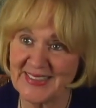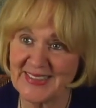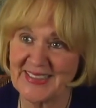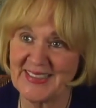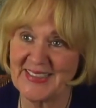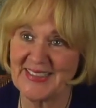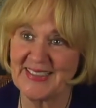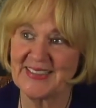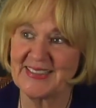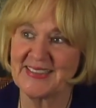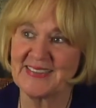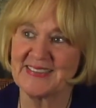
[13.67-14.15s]

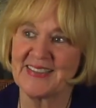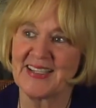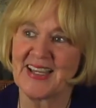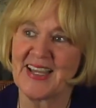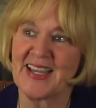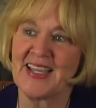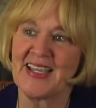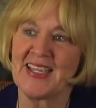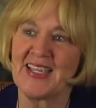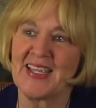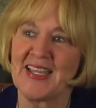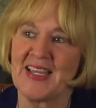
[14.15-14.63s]
and
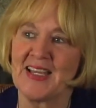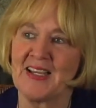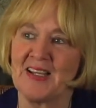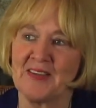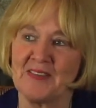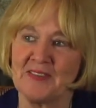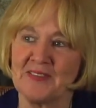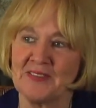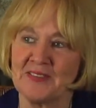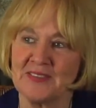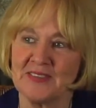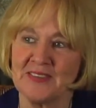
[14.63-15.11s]
I
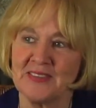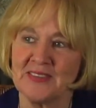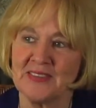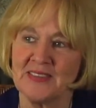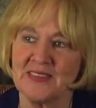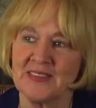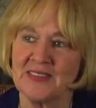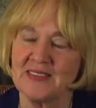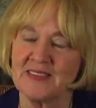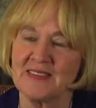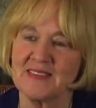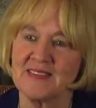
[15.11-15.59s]
have
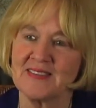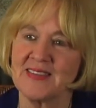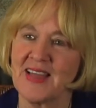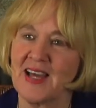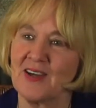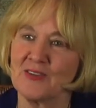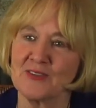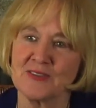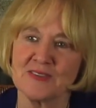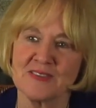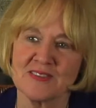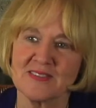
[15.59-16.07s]

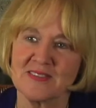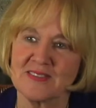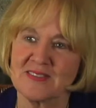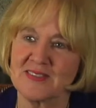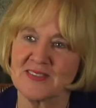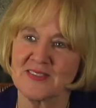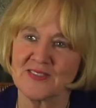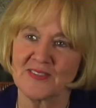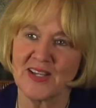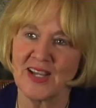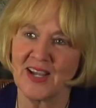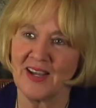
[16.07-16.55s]
thousands
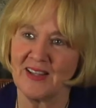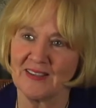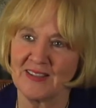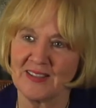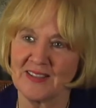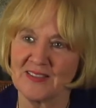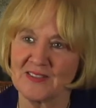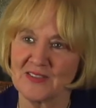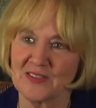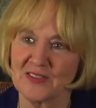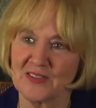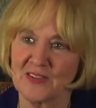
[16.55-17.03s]
of
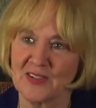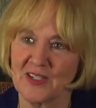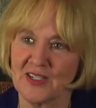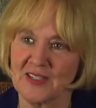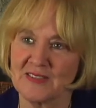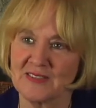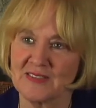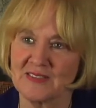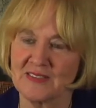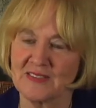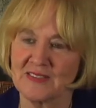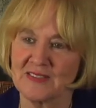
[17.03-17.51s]
colleagues
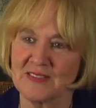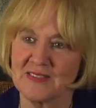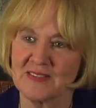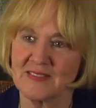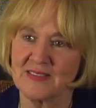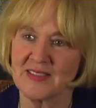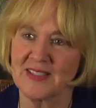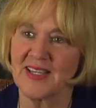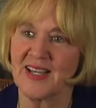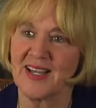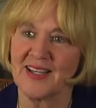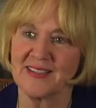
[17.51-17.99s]
across
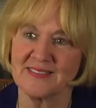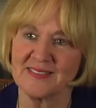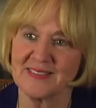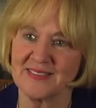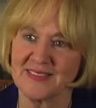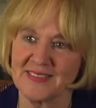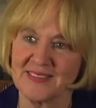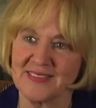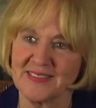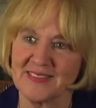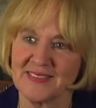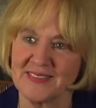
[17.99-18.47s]
the
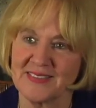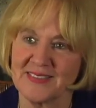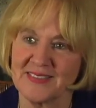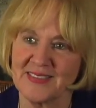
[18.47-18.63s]
continent